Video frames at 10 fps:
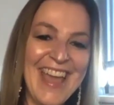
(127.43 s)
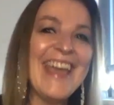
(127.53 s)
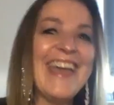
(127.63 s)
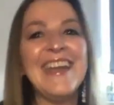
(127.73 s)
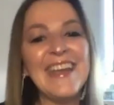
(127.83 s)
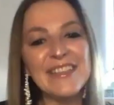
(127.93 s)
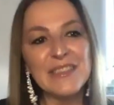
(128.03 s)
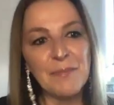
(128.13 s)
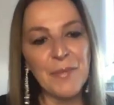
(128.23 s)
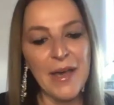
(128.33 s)
It
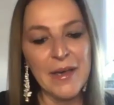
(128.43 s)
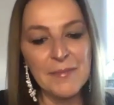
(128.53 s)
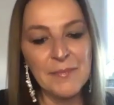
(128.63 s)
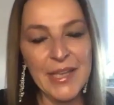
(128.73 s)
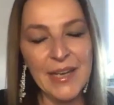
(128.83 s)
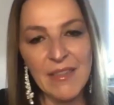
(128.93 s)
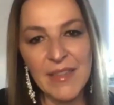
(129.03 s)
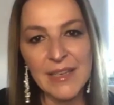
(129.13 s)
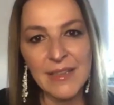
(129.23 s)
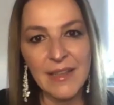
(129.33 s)
is. And I
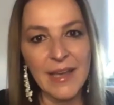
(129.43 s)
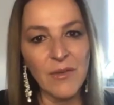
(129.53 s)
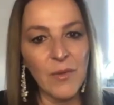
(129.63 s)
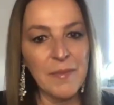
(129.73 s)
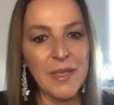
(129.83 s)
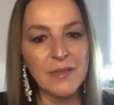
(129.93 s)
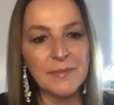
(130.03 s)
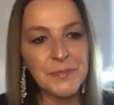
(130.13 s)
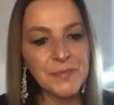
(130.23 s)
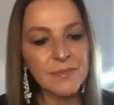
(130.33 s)
think a lot of
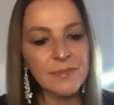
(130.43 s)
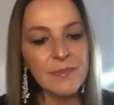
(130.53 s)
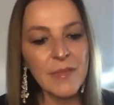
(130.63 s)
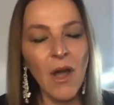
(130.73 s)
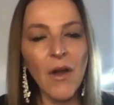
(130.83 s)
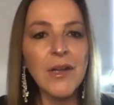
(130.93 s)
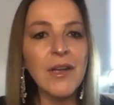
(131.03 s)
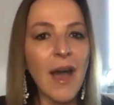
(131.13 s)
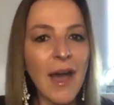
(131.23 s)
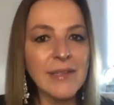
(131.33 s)
women are
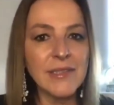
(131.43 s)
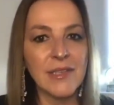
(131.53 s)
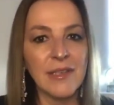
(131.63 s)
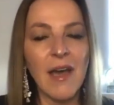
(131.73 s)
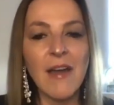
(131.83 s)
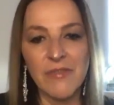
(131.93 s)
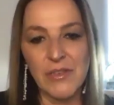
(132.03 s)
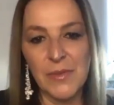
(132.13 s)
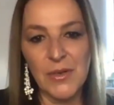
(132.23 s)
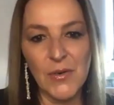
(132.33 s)
not
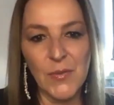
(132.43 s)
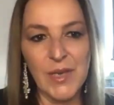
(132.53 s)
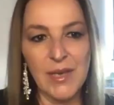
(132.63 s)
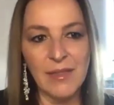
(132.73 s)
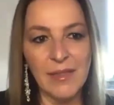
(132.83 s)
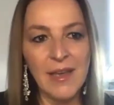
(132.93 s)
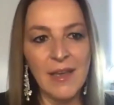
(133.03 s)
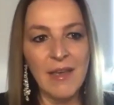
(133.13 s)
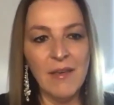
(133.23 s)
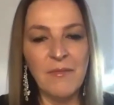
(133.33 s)
comfortable with
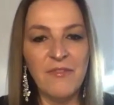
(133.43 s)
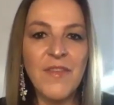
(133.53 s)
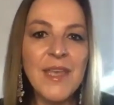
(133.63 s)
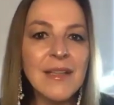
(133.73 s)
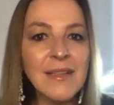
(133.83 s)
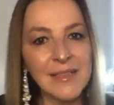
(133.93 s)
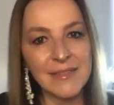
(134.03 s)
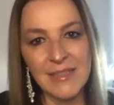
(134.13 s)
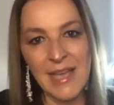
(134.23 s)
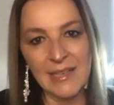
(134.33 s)
feeling
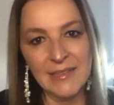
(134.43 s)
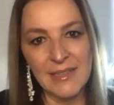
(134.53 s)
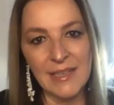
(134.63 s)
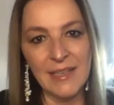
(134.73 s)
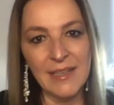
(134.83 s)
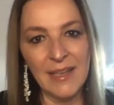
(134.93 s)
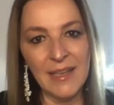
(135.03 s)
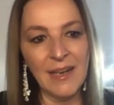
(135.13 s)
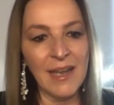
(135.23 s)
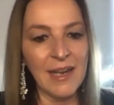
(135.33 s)
sexy.
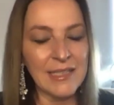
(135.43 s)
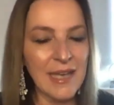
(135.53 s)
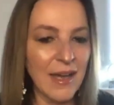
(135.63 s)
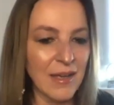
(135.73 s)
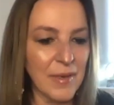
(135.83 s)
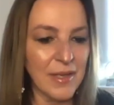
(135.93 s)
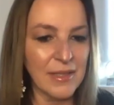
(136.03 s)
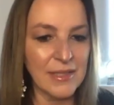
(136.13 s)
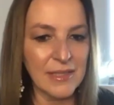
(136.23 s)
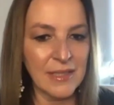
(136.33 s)
And I talk about
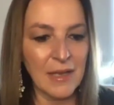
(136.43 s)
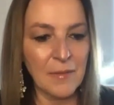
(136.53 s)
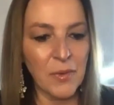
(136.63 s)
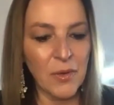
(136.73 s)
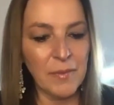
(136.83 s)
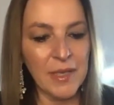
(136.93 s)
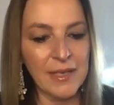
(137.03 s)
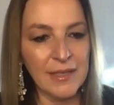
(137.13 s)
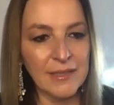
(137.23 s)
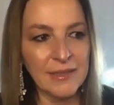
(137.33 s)
this in that book
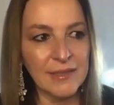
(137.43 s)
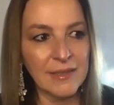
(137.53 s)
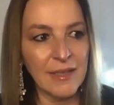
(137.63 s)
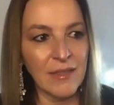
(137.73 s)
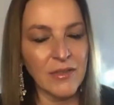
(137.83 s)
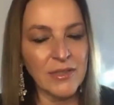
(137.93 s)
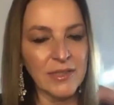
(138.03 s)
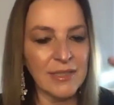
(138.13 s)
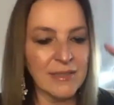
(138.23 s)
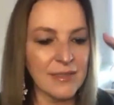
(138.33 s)
because there's
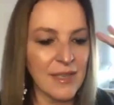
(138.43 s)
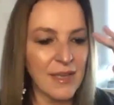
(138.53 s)
this